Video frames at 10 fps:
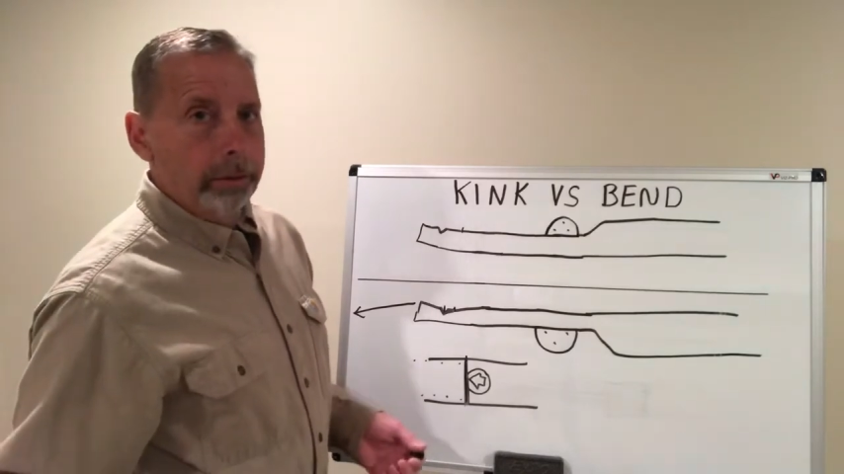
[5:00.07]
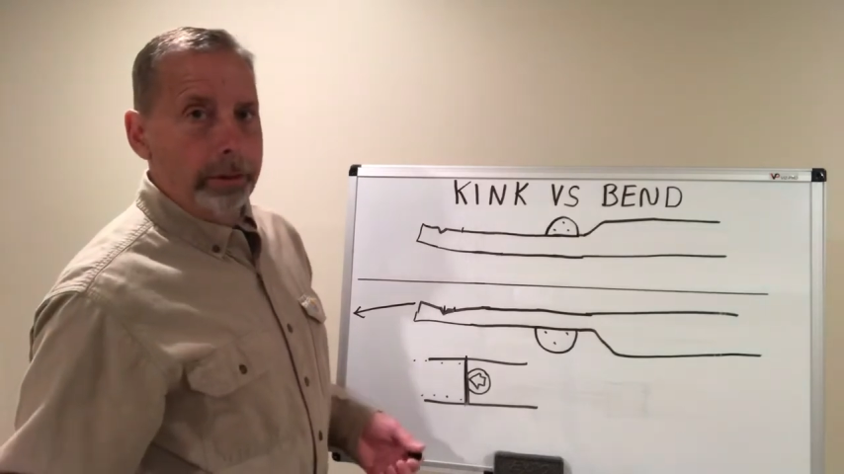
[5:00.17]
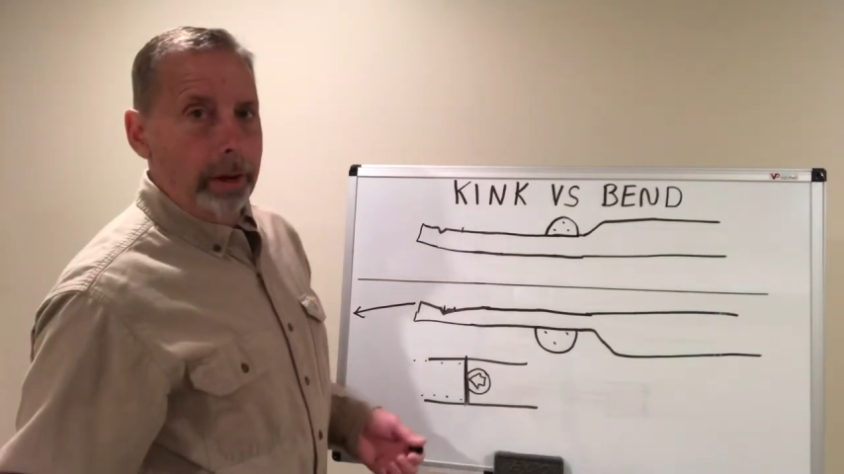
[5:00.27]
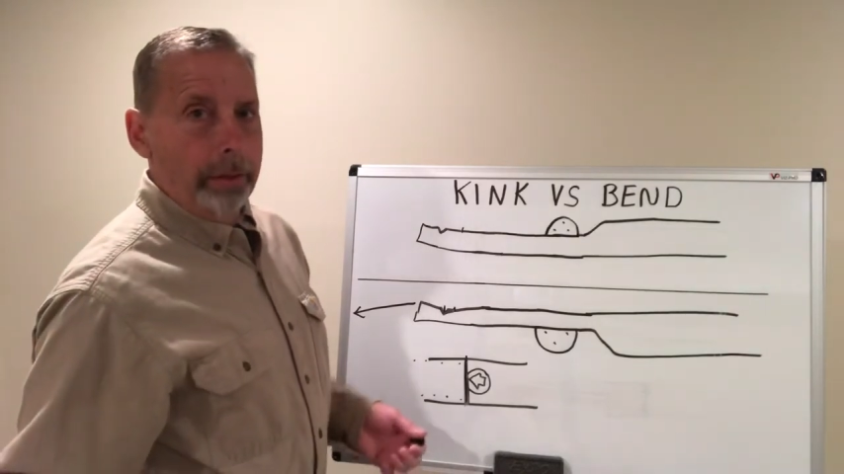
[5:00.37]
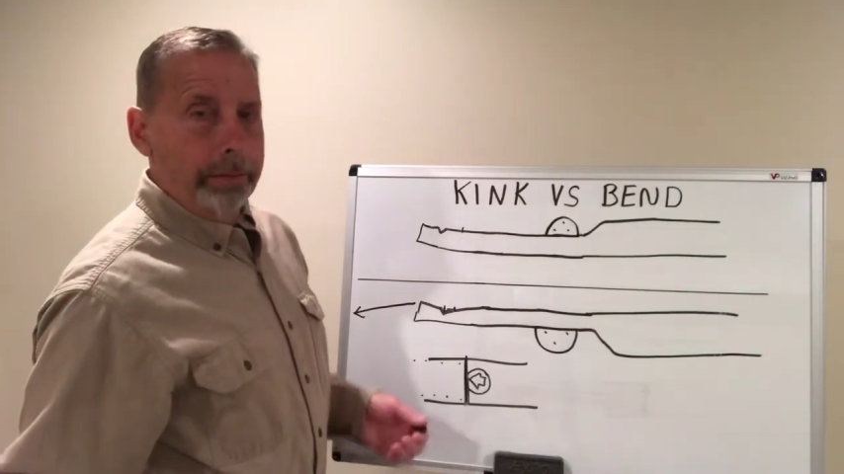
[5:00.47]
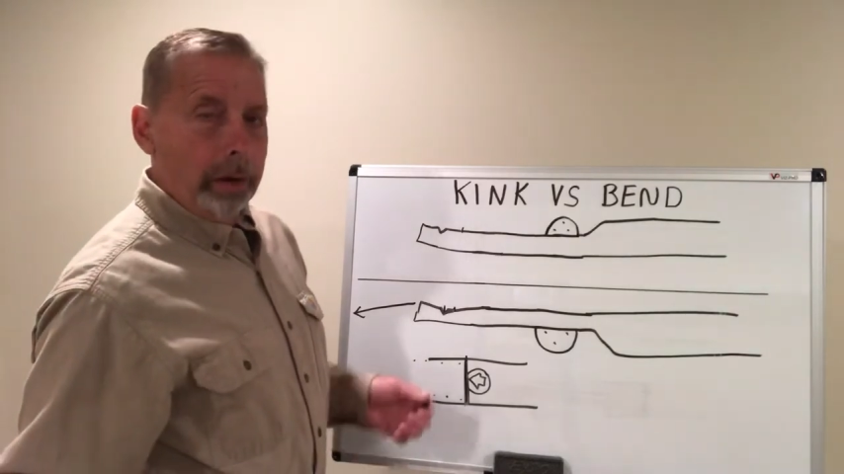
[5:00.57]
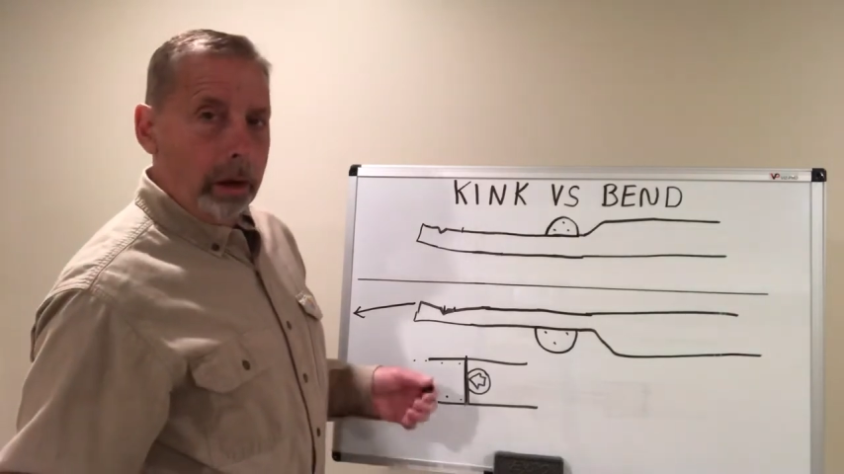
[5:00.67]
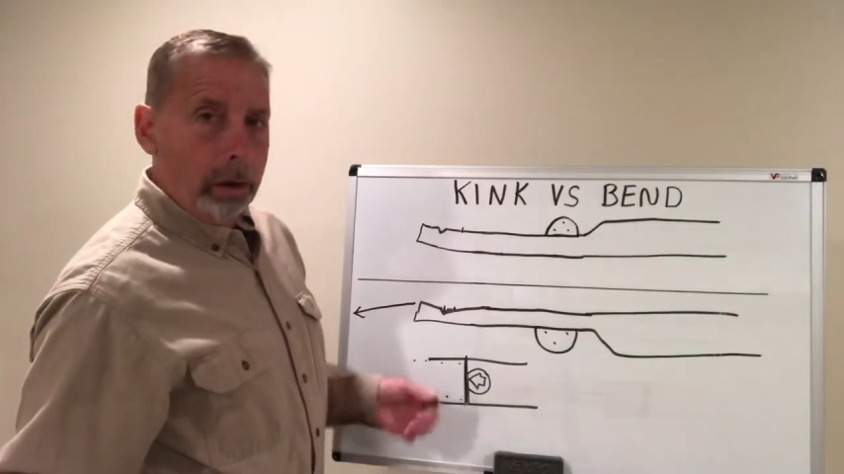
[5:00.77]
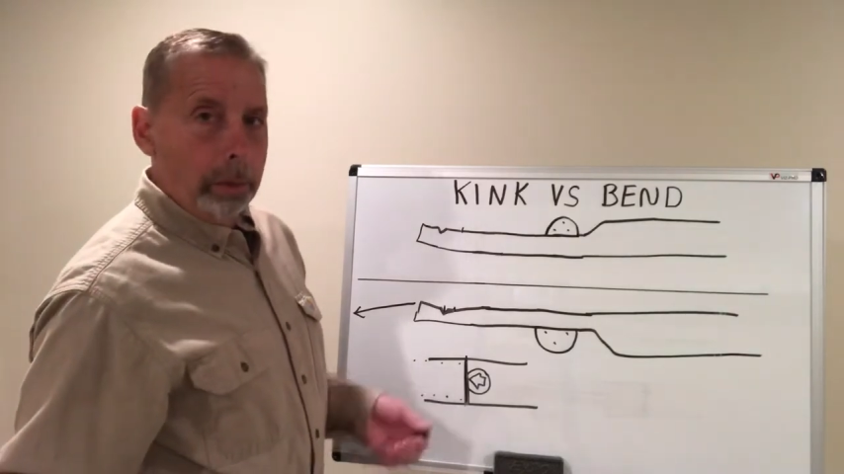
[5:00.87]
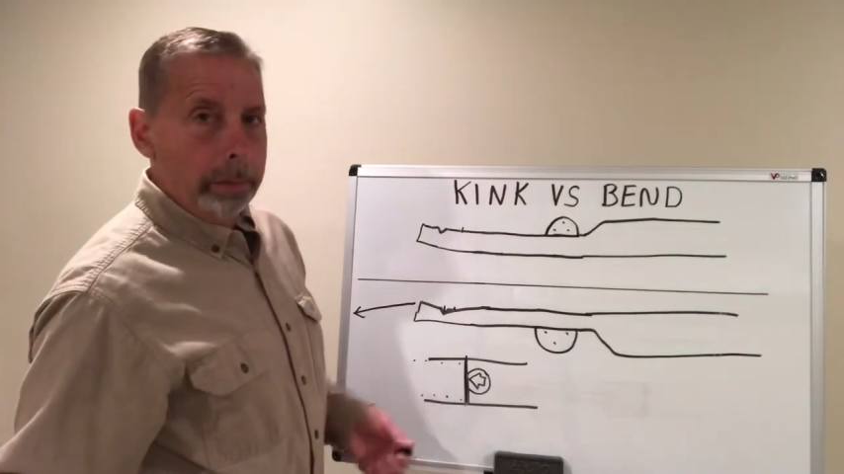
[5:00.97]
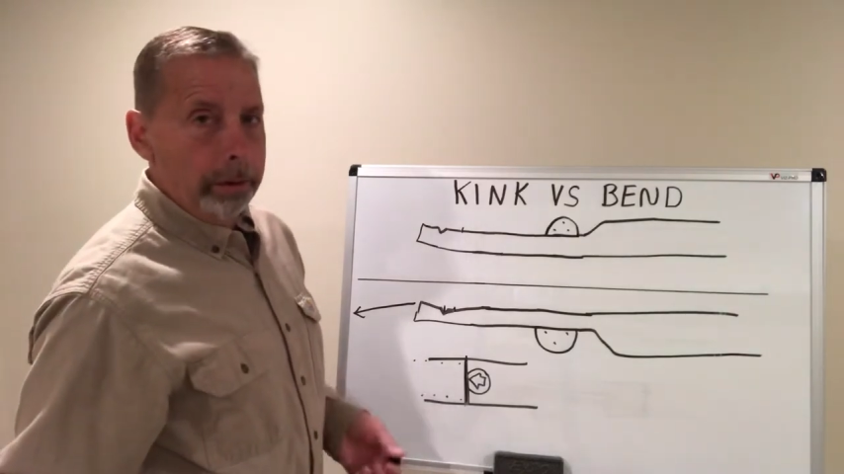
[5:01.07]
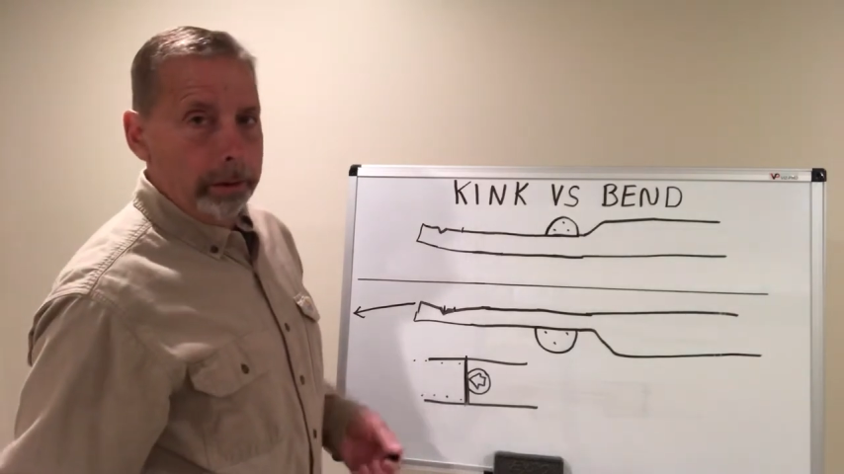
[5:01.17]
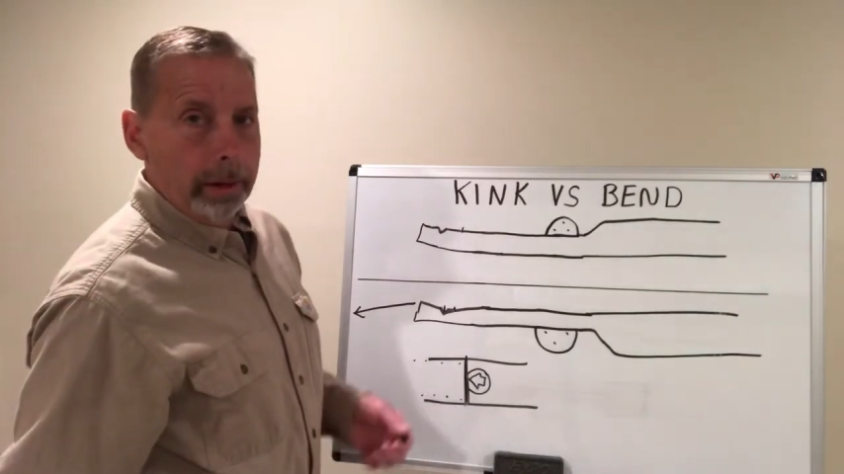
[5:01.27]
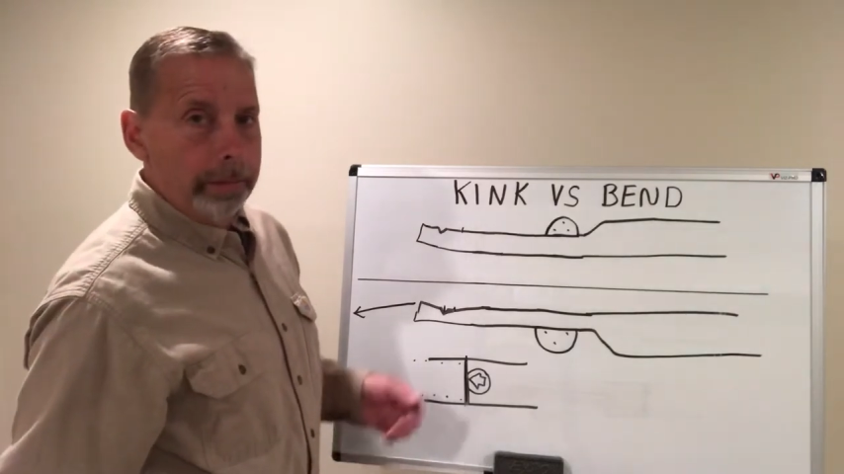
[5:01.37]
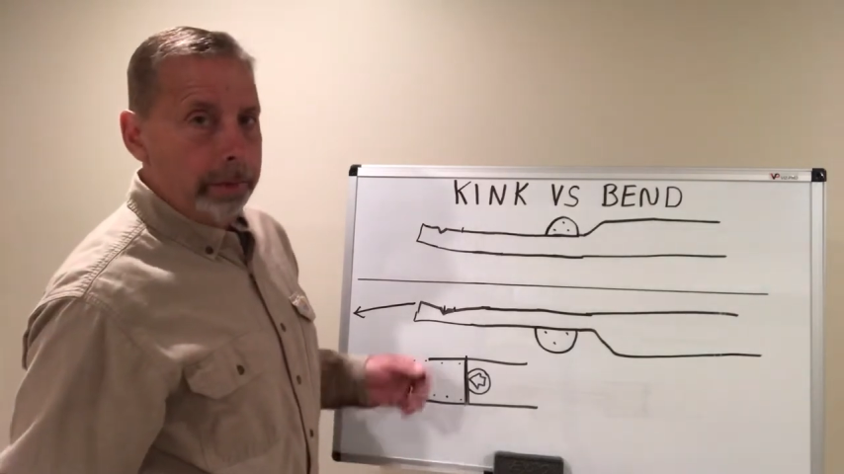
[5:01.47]
yourself at home and you're
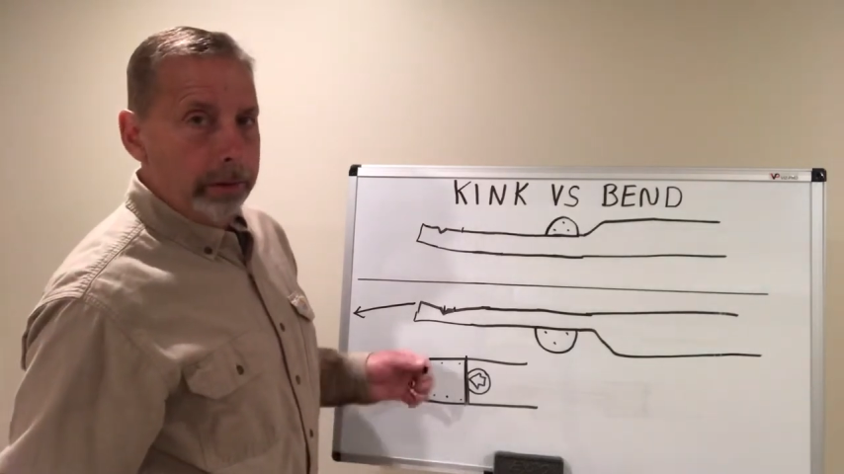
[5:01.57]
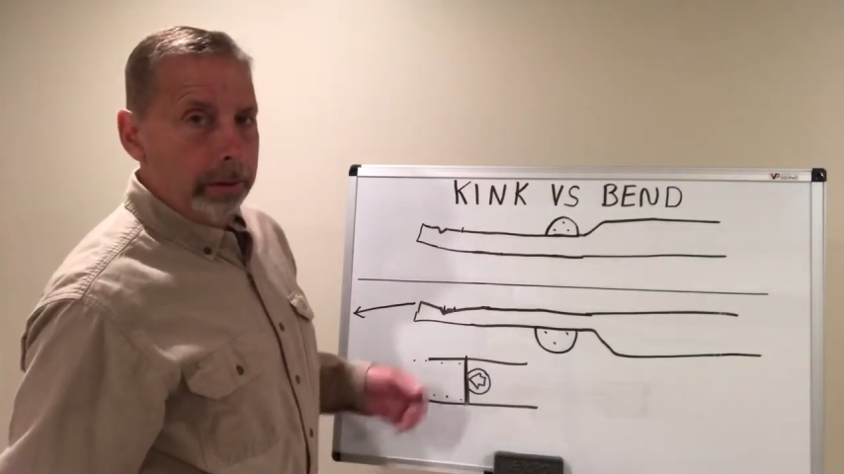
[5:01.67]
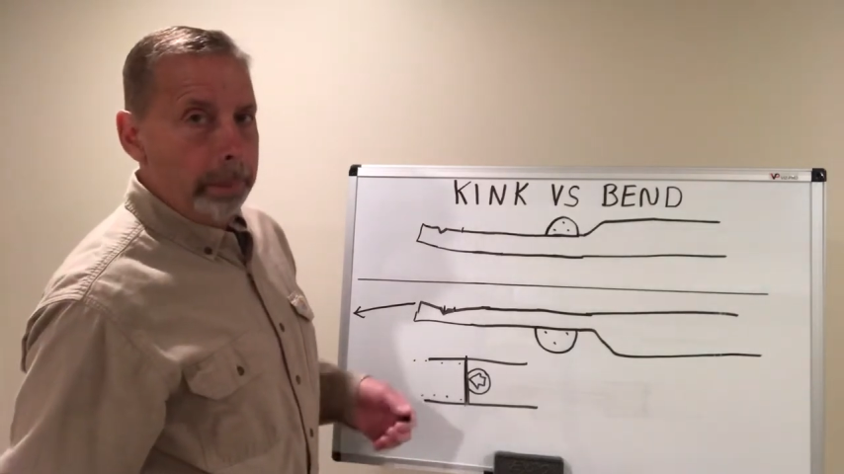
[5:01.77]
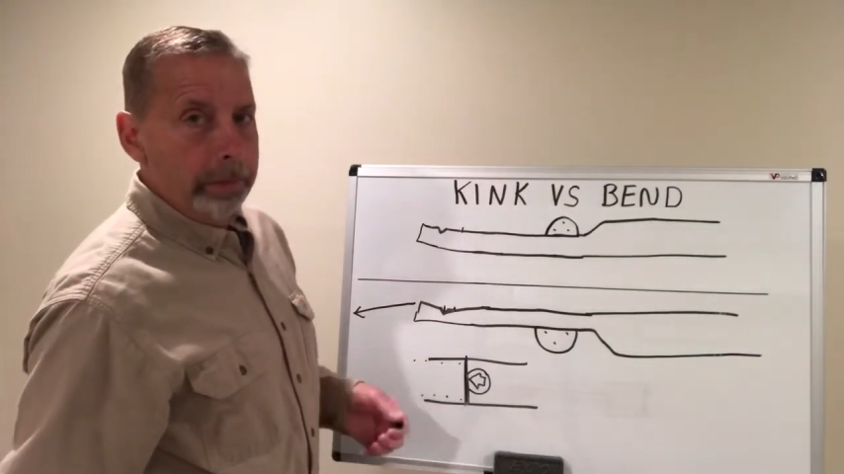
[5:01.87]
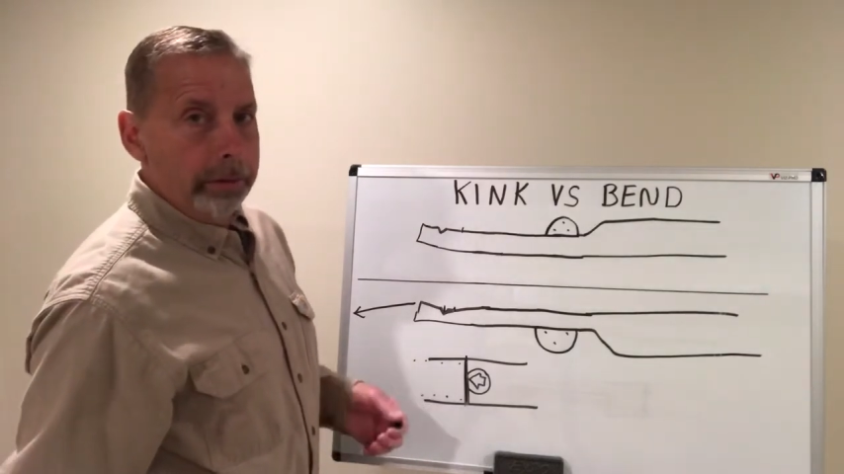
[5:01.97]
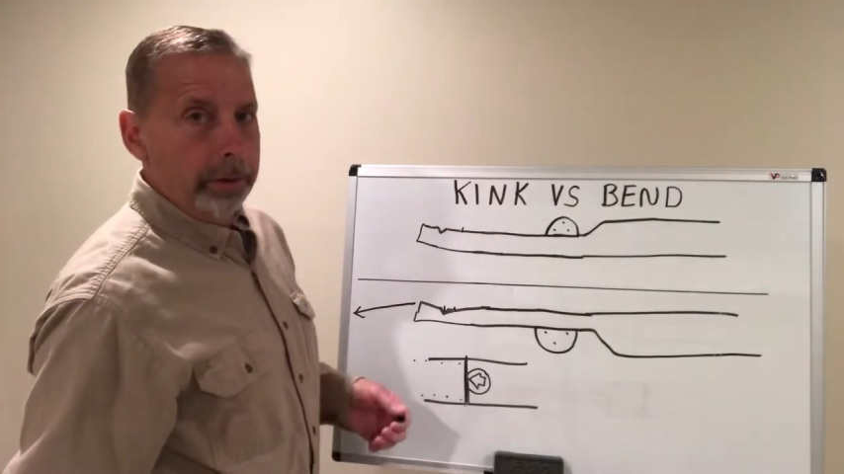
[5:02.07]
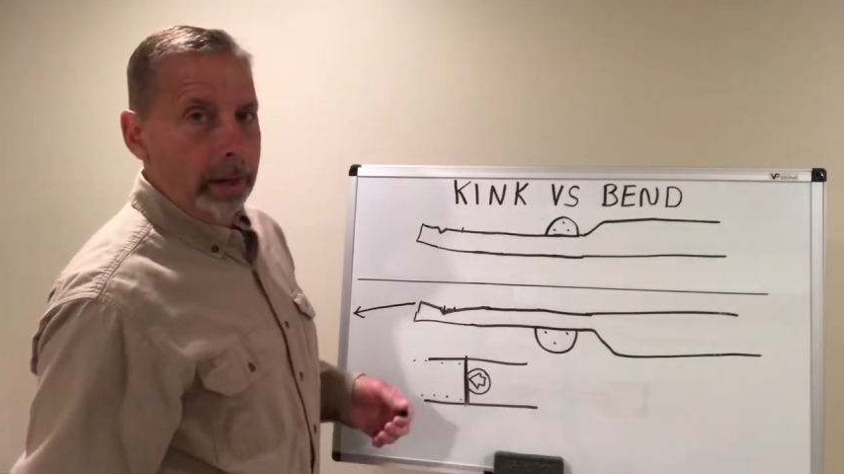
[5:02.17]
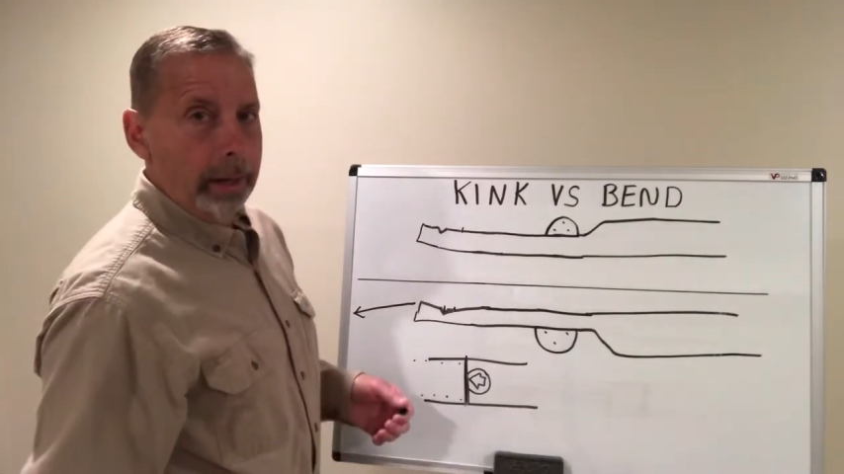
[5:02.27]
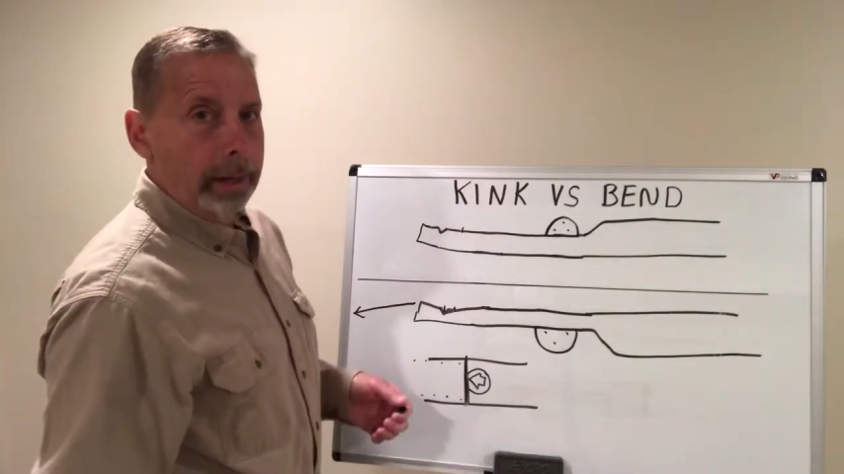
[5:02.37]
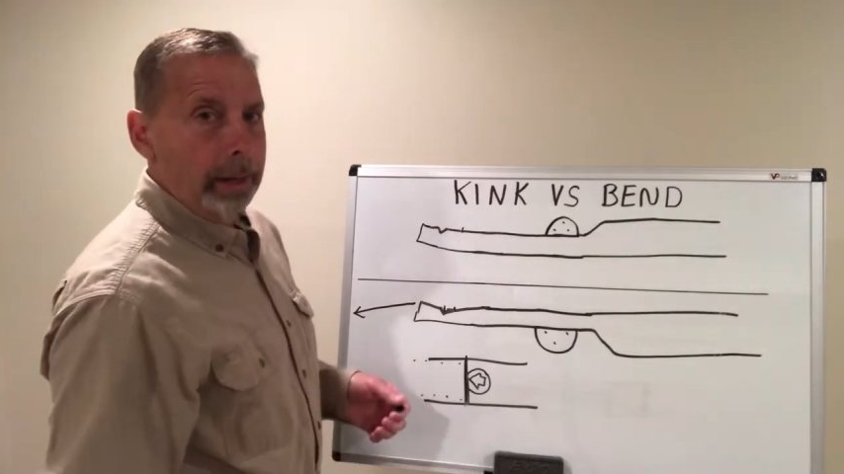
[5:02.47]
going to fix it up and sell it.